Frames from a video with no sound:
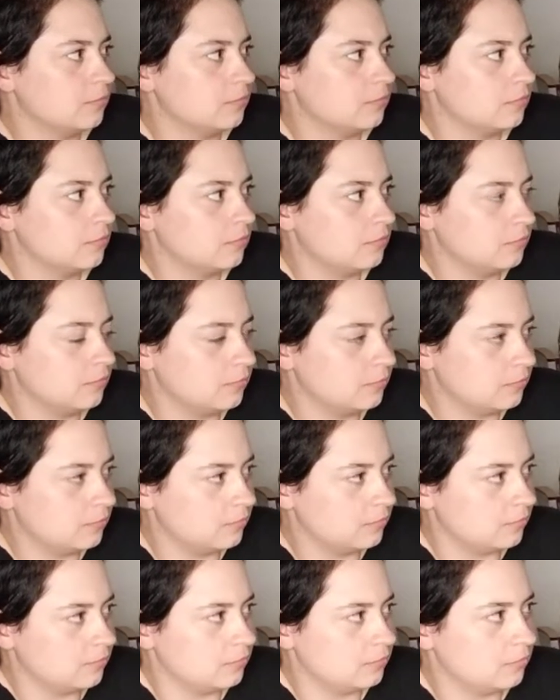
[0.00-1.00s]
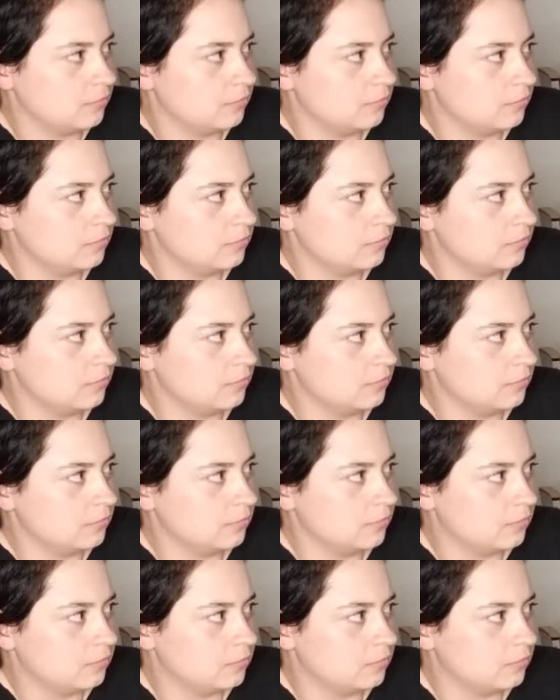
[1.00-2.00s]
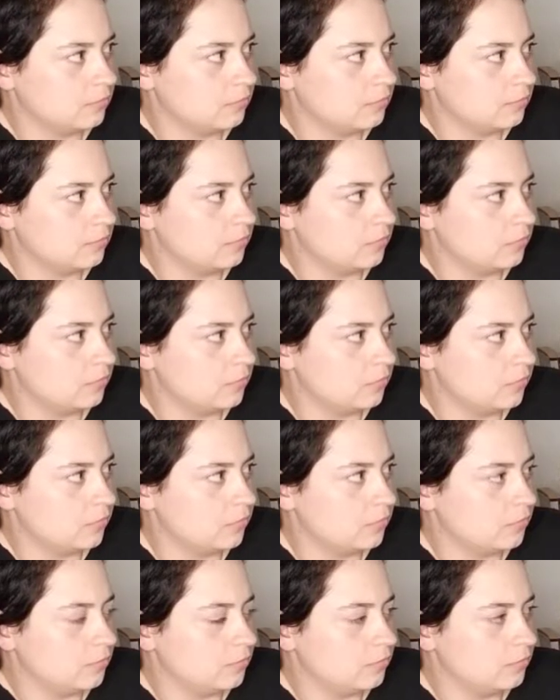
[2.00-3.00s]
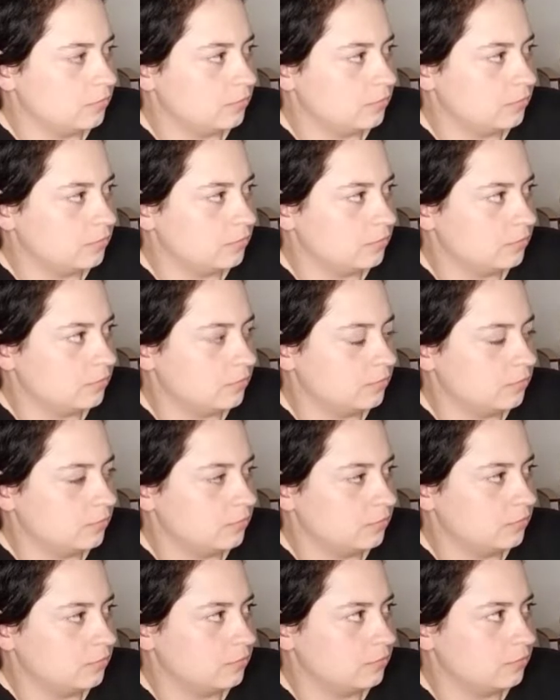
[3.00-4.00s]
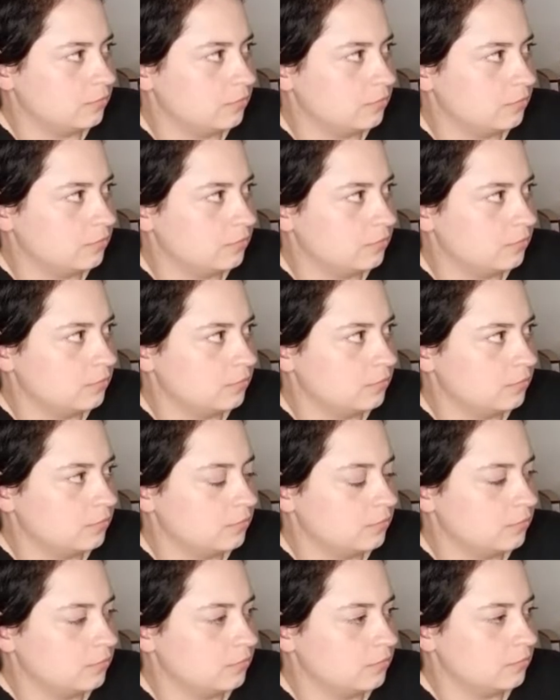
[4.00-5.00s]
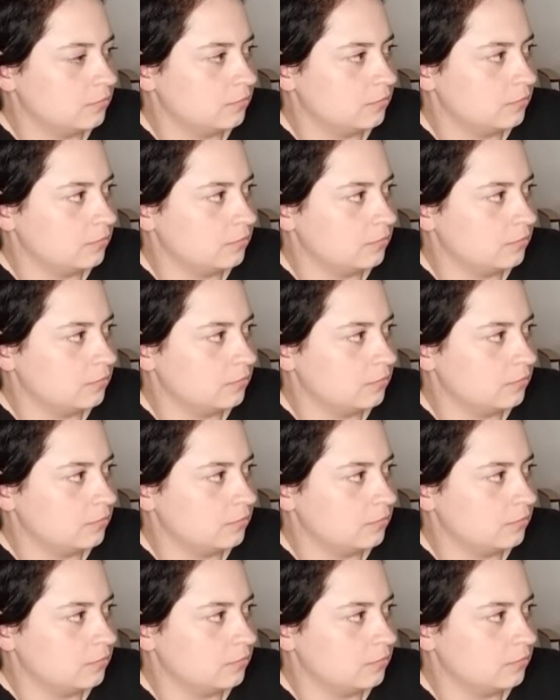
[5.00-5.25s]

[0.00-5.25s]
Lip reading: (not speaking)